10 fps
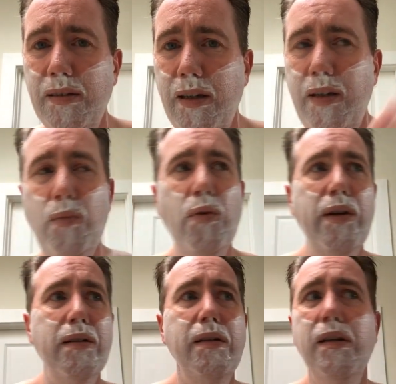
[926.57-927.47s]
and you
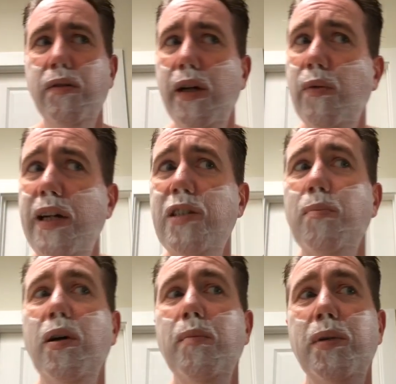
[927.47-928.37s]
won't, you know, get razor
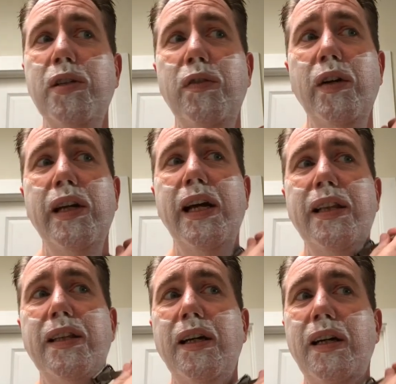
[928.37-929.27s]
burn because you've already
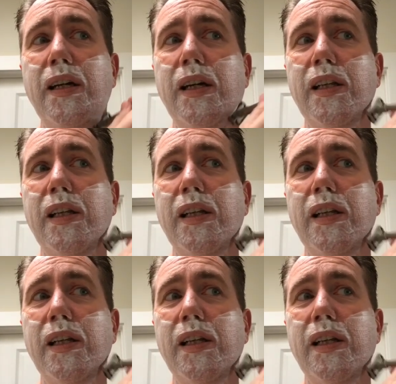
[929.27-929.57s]
got the,